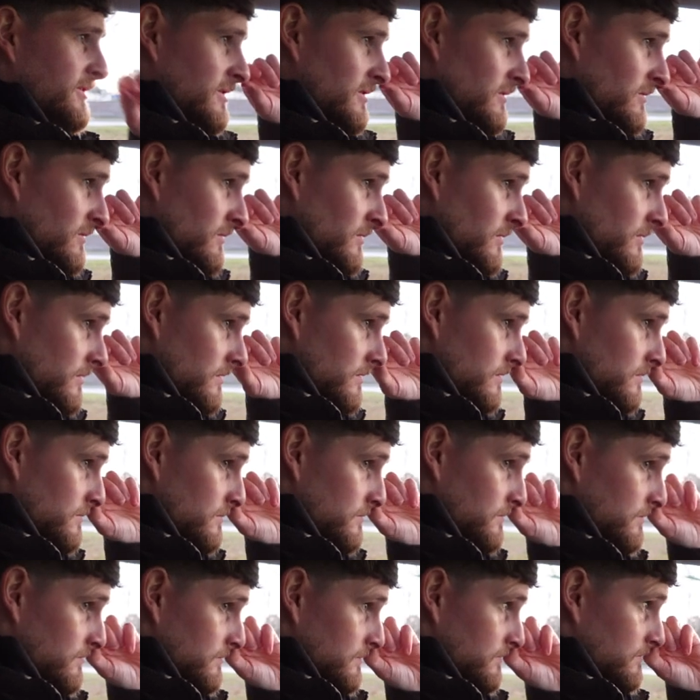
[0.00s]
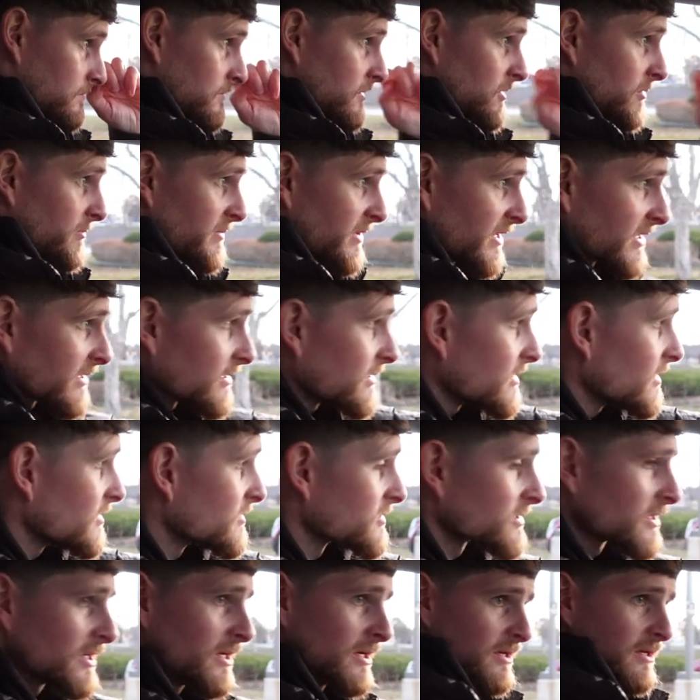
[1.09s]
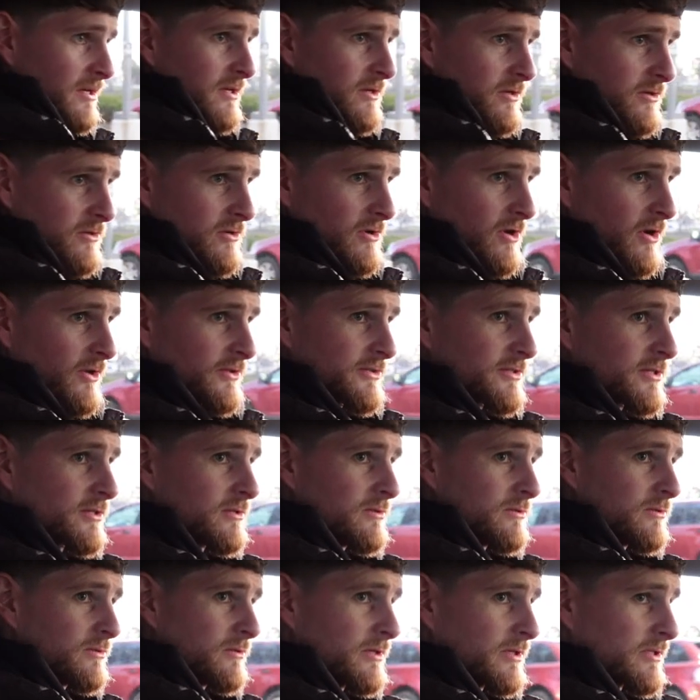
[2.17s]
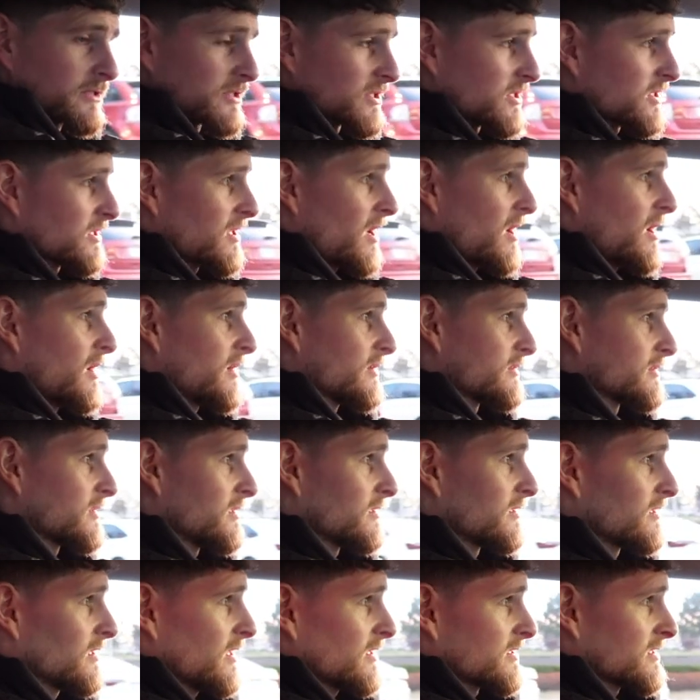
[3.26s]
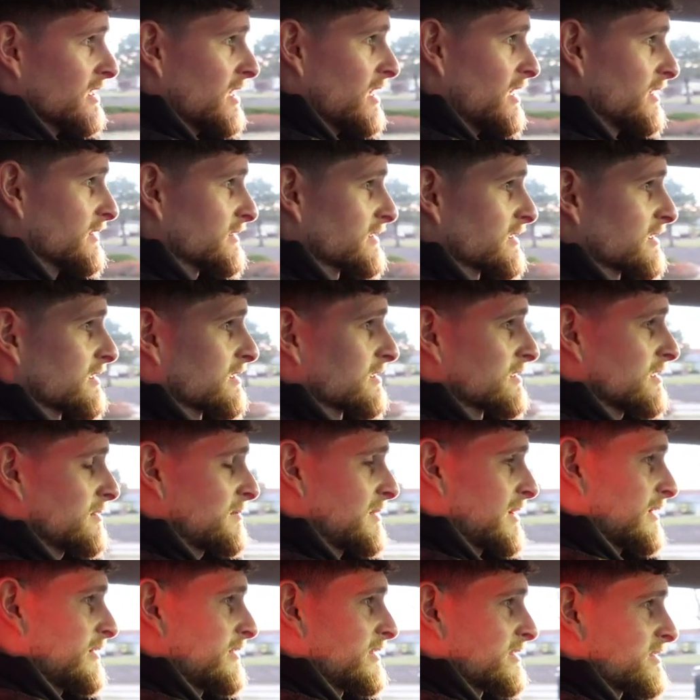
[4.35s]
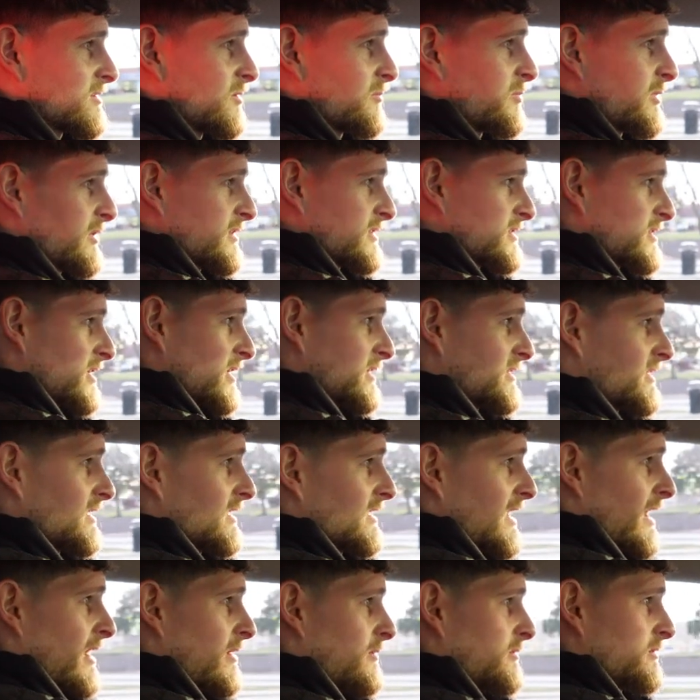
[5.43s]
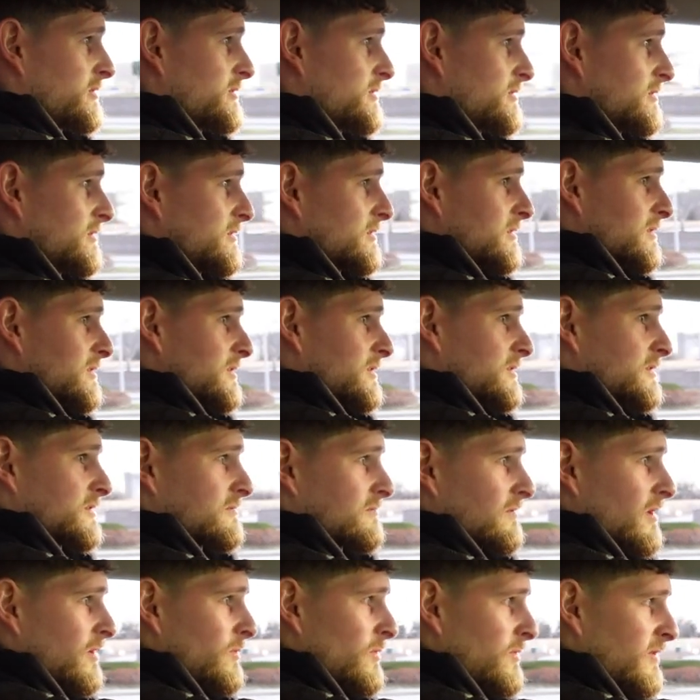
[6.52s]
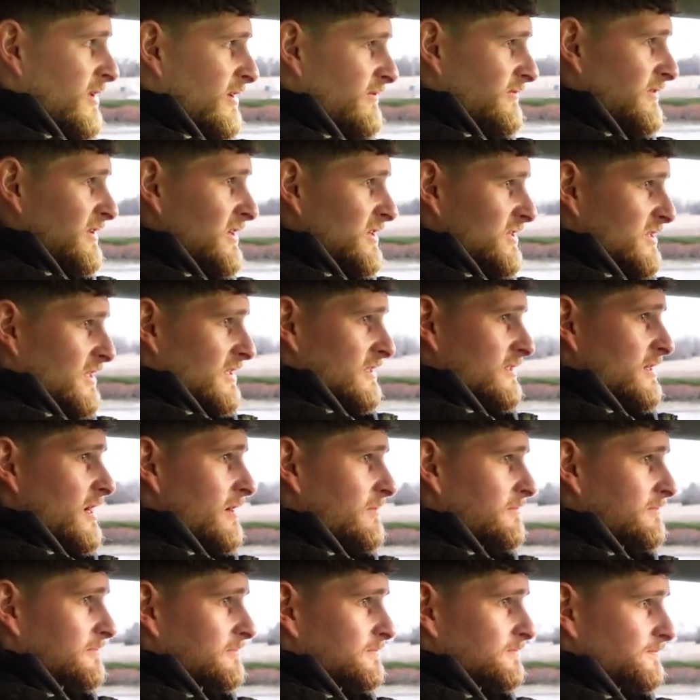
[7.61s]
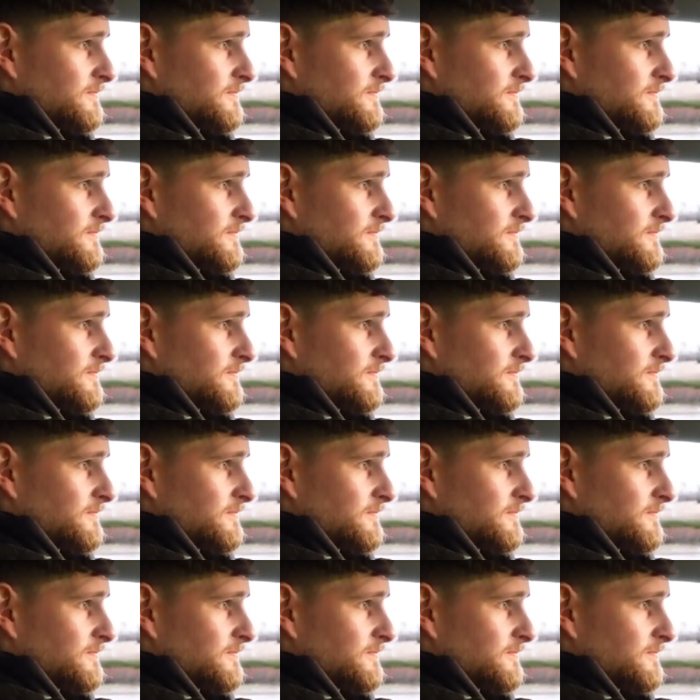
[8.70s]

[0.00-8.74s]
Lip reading: to go pick up the nose, not to start a task. So I'm like, oh, there's no point starting it now because I won't get finished in time.